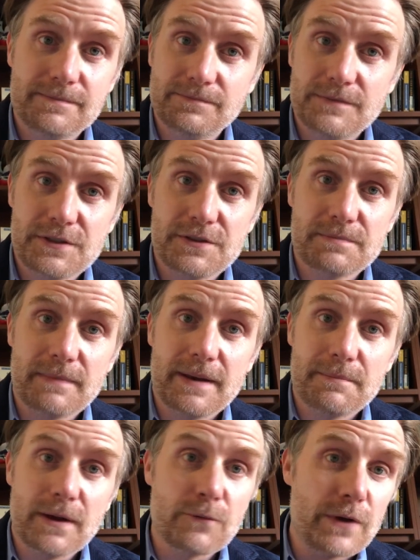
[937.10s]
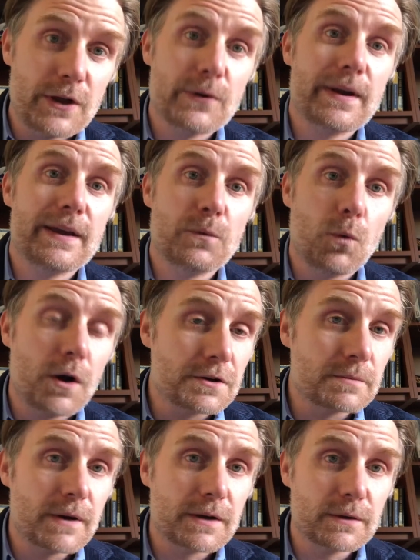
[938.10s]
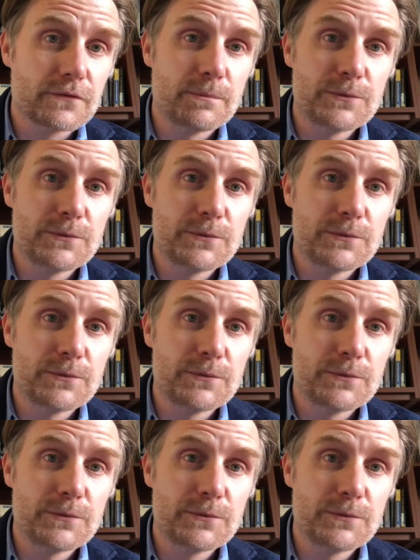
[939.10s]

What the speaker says: This is my Radiohead water bottle from